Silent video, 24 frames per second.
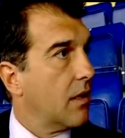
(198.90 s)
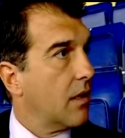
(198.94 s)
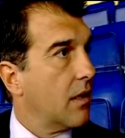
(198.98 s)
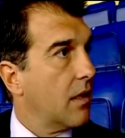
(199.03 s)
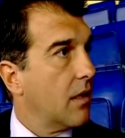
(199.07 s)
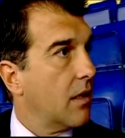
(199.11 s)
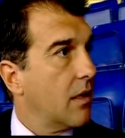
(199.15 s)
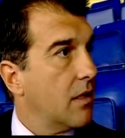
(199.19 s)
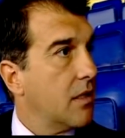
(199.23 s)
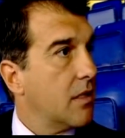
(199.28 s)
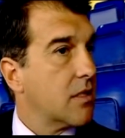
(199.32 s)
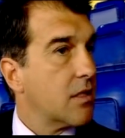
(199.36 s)
uh,
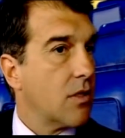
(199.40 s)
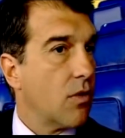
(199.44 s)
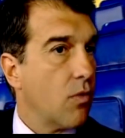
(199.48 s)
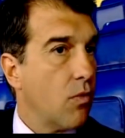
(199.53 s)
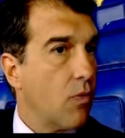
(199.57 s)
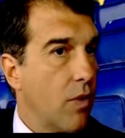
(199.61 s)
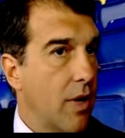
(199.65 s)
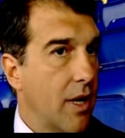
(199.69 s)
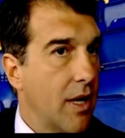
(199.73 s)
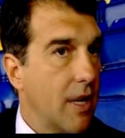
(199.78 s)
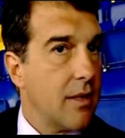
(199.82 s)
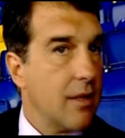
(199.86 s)
is the
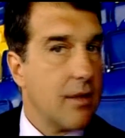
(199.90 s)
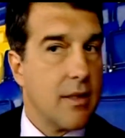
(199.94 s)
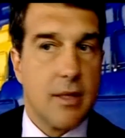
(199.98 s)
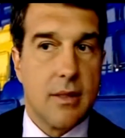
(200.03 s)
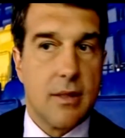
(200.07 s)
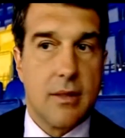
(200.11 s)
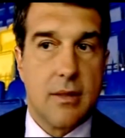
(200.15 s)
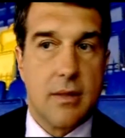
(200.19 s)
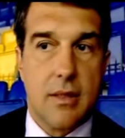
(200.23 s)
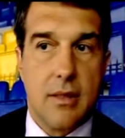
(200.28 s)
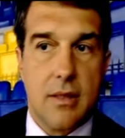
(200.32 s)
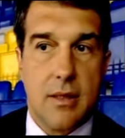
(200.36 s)
way
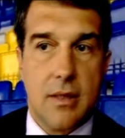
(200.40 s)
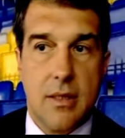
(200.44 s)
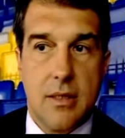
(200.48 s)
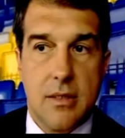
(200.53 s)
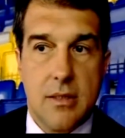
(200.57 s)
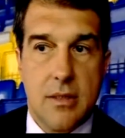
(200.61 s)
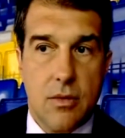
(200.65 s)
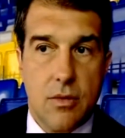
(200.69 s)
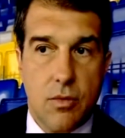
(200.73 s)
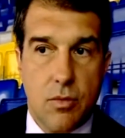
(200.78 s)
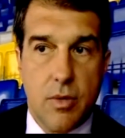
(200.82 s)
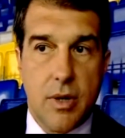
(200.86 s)
that uh,
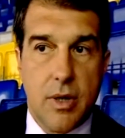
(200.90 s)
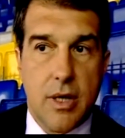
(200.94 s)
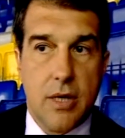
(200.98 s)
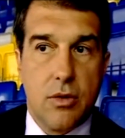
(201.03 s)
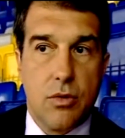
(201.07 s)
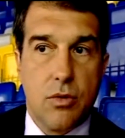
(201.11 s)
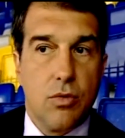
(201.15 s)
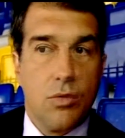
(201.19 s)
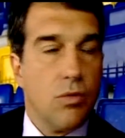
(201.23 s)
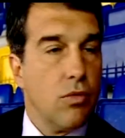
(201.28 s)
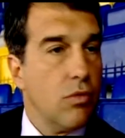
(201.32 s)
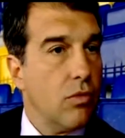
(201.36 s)
is the way
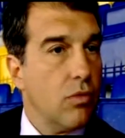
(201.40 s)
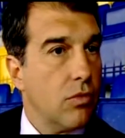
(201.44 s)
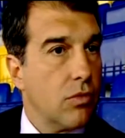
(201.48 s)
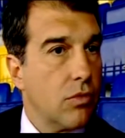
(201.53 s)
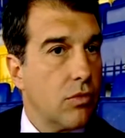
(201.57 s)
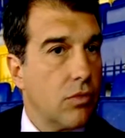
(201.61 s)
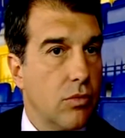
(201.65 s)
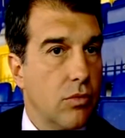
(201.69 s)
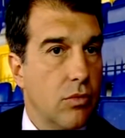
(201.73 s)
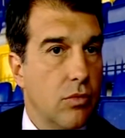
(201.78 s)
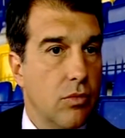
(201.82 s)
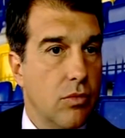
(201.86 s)
to
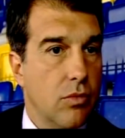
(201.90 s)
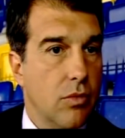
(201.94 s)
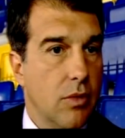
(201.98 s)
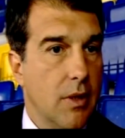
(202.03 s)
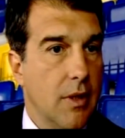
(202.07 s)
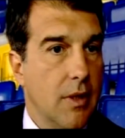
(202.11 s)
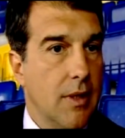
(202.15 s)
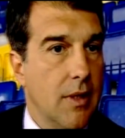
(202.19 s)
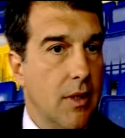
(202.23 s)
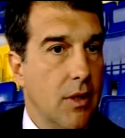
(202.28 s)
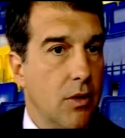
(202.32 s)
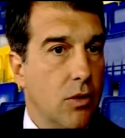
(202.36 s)
to
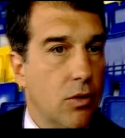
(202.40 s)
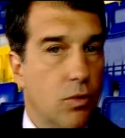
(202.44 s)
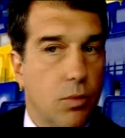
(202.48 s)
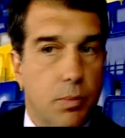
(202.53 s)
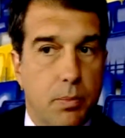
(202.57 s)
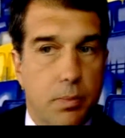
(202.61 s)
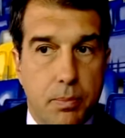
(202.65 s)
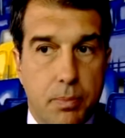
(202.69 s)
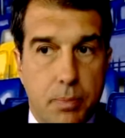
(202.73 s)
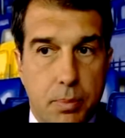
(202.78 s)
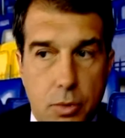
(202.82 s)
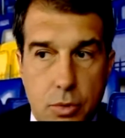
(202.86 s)

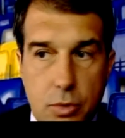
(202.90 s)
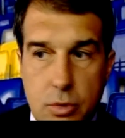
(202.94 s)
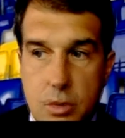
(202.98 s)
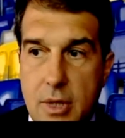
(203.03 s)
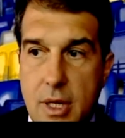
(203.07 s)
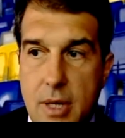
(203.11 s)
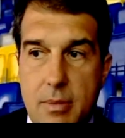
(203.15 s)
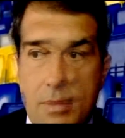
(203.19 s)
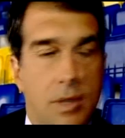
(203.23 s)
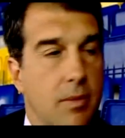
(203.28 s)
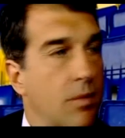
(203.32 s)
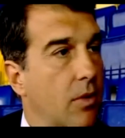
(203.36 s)
to put
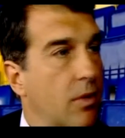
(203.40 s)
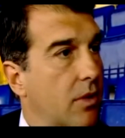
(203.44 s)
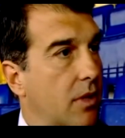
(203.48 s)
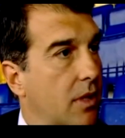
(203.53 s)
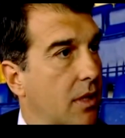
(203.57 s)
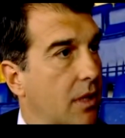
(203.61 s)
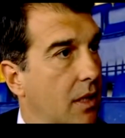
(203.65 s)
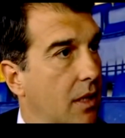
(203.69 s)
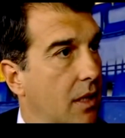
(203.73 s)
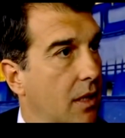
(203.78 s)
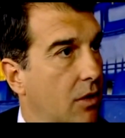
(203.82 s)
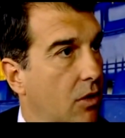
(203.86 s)

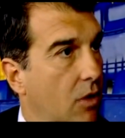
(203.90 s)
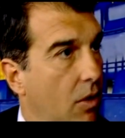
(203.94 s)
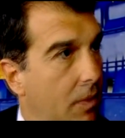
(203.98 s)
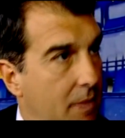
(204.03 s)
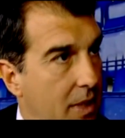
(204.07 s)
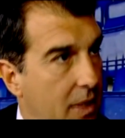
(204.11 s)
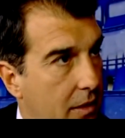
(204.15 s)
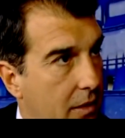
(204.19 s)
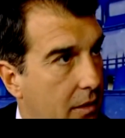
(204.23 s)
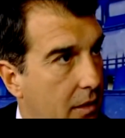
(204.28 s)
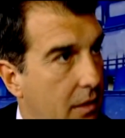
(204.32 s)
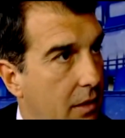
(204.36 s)
everybody
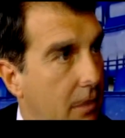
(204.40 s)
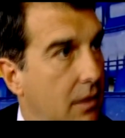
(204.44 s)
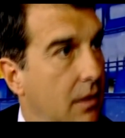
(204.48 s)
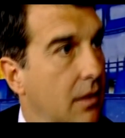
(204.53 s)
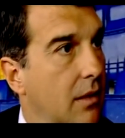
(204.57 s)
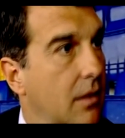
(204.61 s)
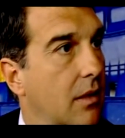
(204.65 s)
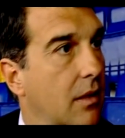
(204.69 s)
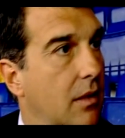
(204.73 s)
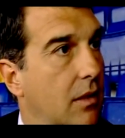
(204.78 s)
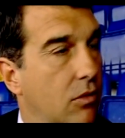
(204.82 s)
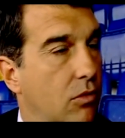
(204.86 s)
commit
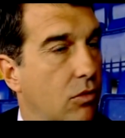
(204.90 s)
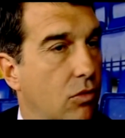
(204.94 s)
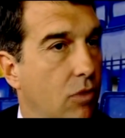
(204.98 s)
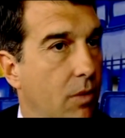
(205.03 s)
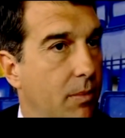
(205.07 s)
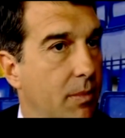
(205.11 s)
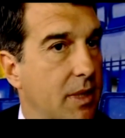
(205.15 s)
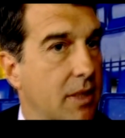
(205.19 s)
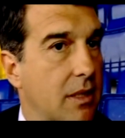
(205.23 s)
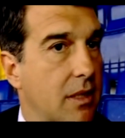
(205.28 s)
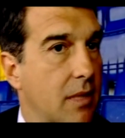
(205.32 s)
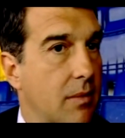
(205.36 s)
to
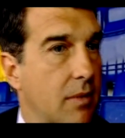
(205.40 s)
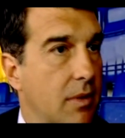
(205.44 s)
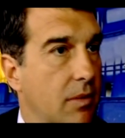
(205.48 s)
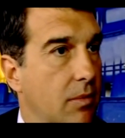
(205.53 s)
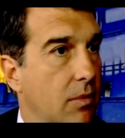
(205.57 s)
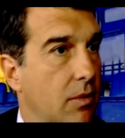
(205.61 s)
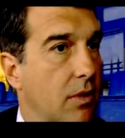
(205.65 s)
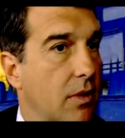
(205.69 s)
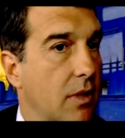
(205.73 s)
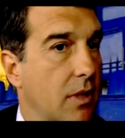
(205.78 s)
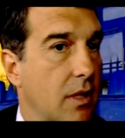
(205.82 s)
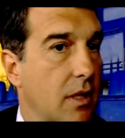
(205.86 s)
commit
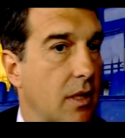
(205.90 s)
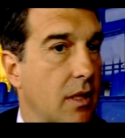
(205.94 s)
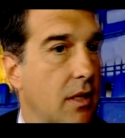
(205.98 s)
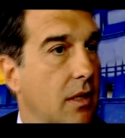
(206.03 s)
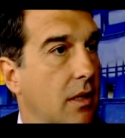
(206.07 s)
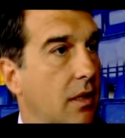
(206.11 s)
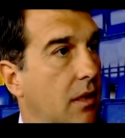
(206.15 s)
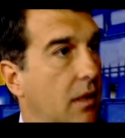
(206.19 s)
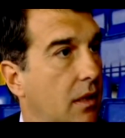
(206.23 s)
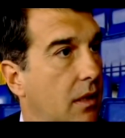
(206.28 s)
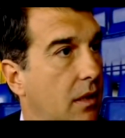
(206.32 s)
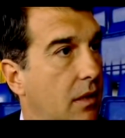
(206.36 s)
everybody
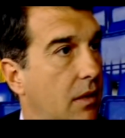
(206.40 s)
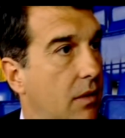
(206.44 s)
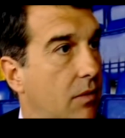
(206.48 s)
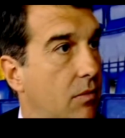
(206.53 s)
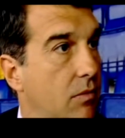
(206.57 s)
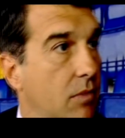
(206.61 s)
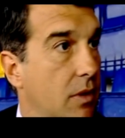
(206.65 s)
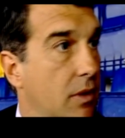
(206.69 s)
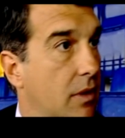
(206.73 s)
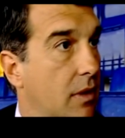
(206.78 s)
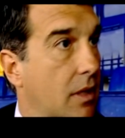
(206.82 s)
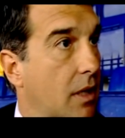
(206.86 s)

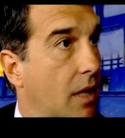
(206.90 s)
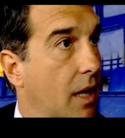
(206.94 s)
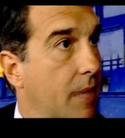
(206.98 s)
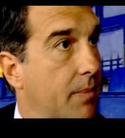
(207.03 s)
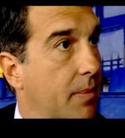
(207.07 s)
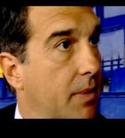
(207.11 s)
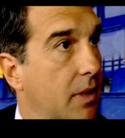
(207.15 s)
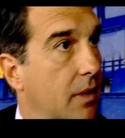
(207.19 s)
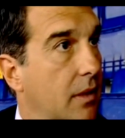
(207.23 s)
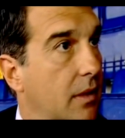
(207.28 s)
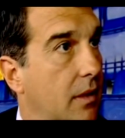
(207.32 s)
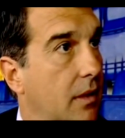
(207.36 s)
uh, with the
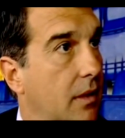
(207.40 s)
club.